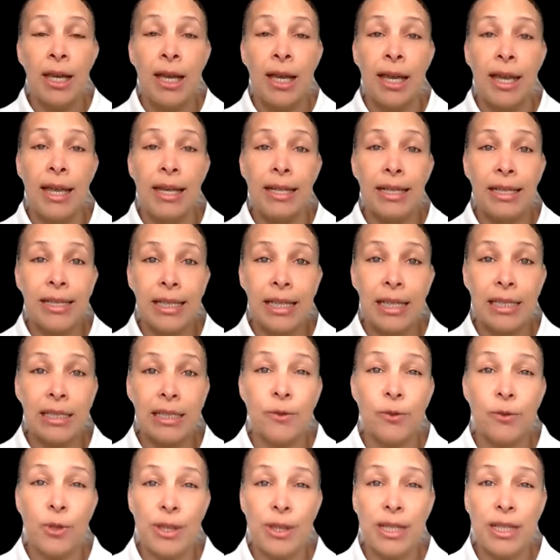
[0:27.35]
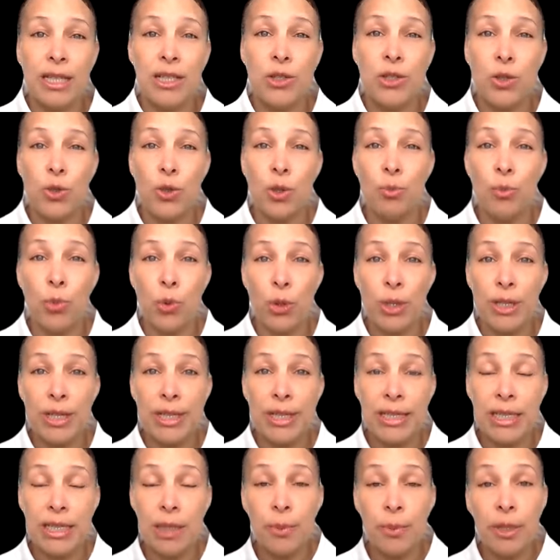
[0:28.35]
A detective will then do a more
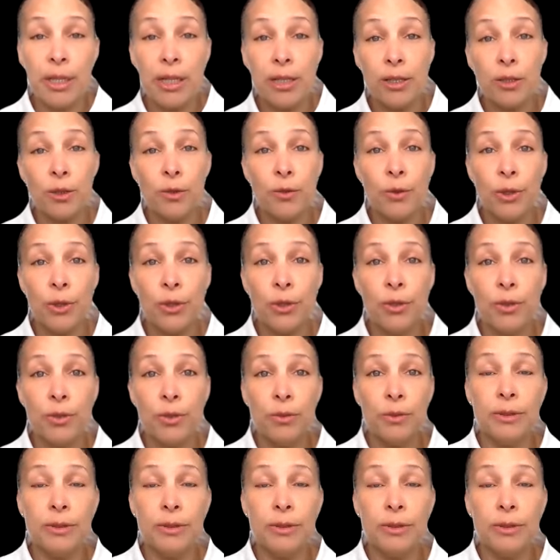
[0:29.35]
deep interview.